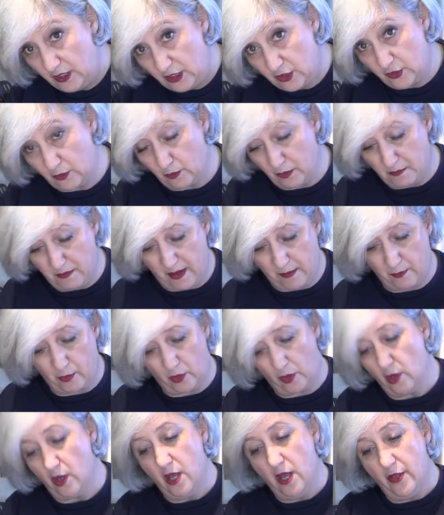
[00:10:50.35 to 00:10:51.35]
need to
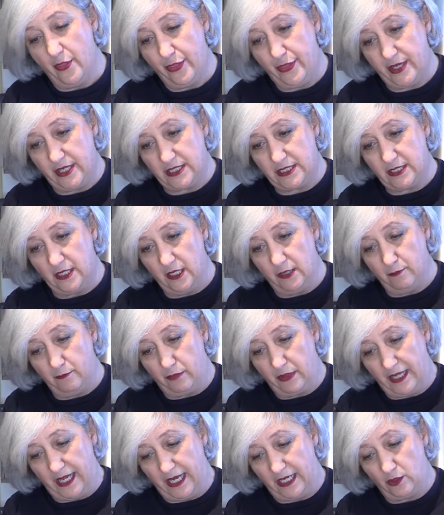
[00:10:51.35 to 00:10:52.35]
remember this
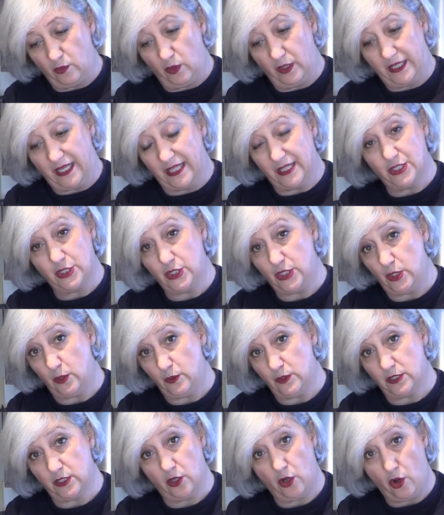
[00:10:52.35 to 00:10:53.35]
blade gets
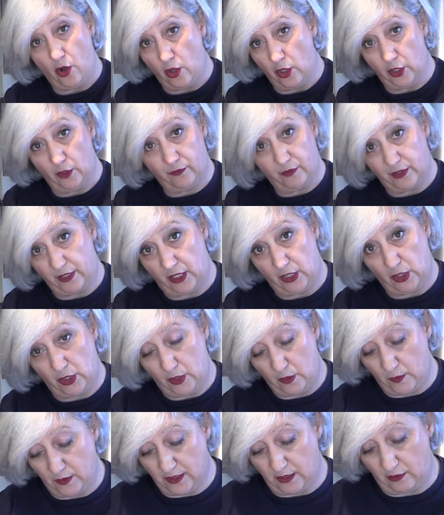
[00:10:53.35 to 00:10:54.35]
used all over the
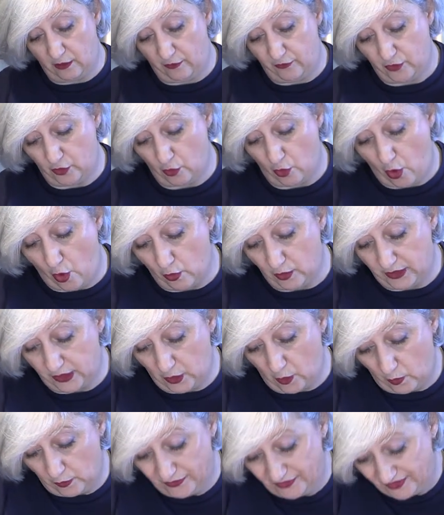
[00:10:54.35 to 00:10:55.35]
use it. If you only
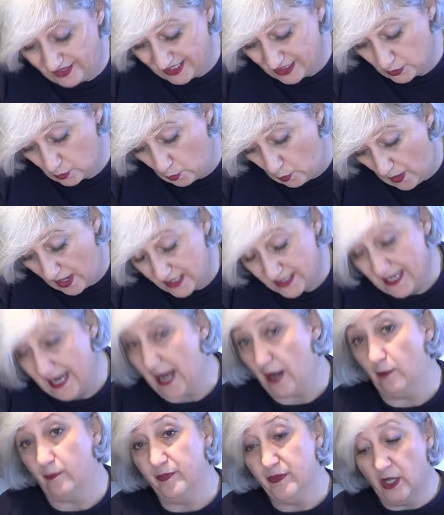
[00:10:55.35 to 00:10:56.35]
go this way
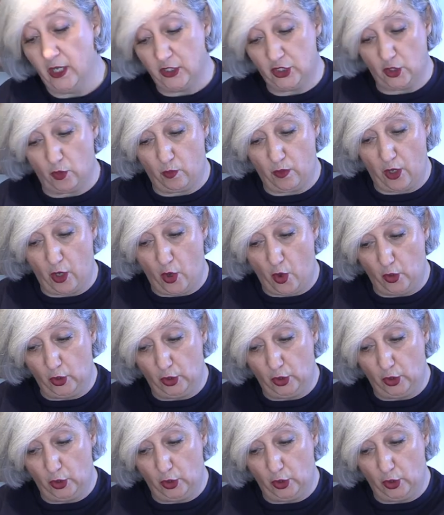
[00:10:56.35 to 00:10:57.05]
down, you will